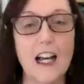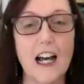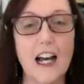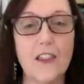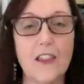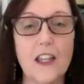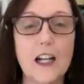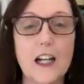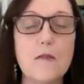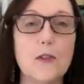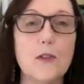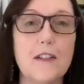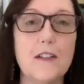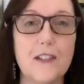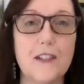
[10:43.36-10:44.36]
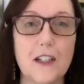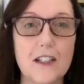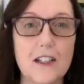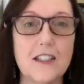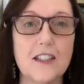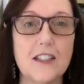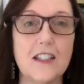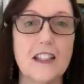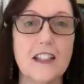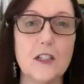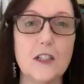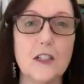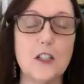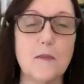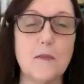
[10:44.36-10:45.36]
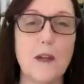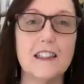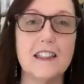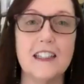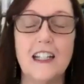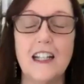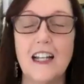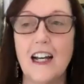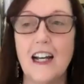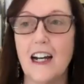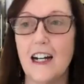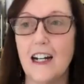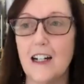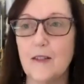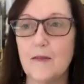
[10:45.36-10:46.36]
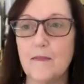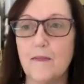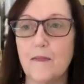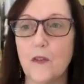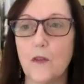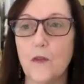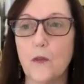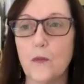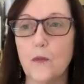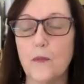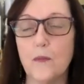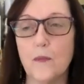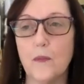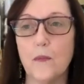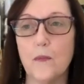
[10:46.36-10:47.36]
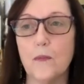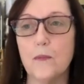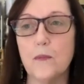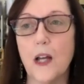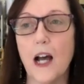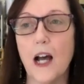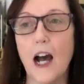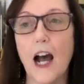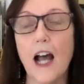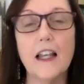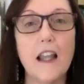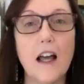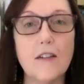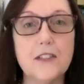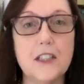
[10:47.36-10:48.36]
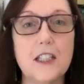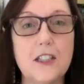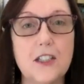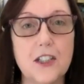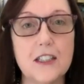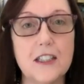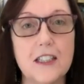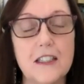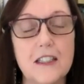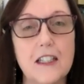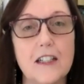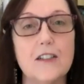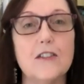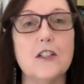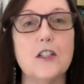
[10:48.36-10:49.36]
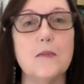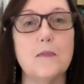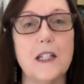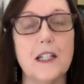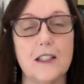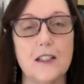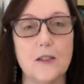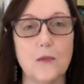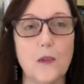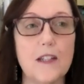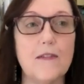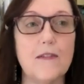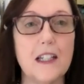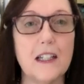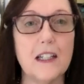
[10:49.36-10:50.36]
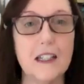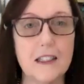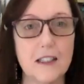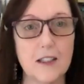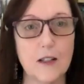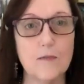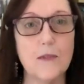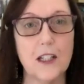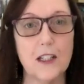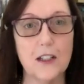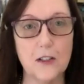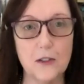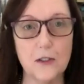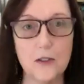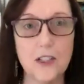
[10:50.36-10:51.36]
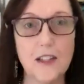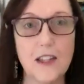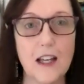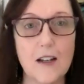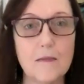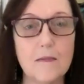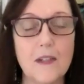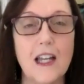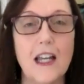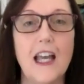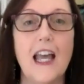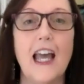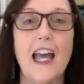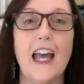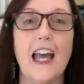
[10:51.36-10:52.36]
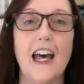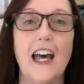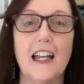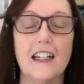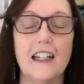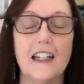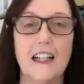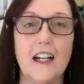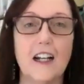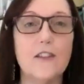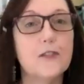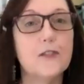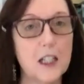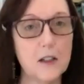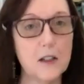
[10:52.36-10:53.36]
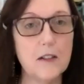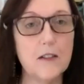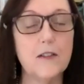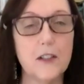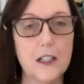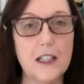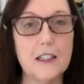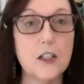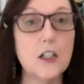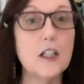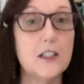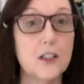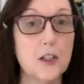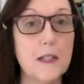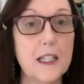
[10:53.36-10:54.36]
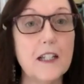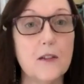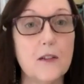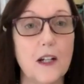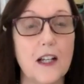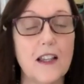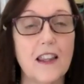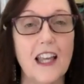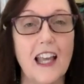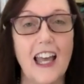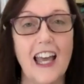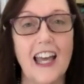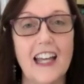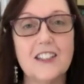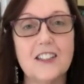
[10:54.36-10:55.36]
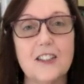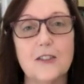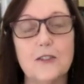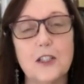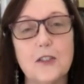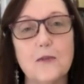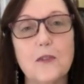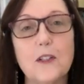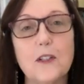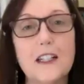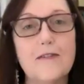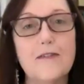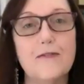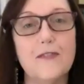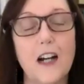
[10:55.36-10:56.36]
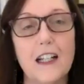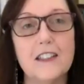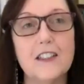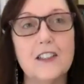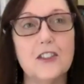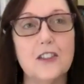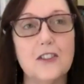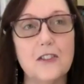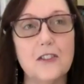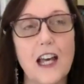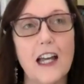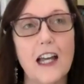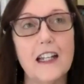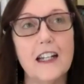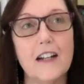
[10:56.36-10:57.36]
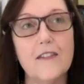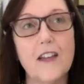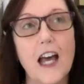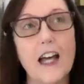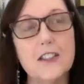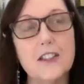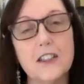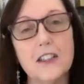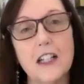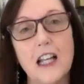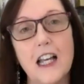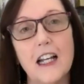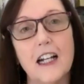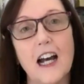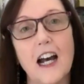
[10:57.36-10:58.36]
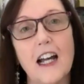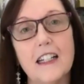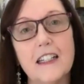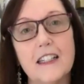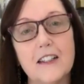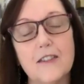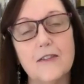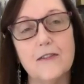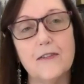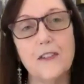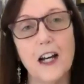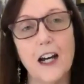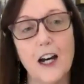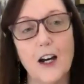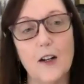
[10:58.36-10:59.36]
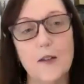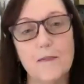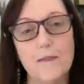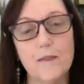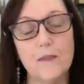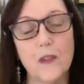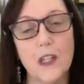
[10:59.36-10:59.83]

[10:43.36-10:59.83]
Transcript: I think I'm pretty fearless in that respect. Um, I, I love teaching to knitters because weaving is something new to them and uh, in, it, to begin with. And so it's really fun to do that. And I've had to kind of um,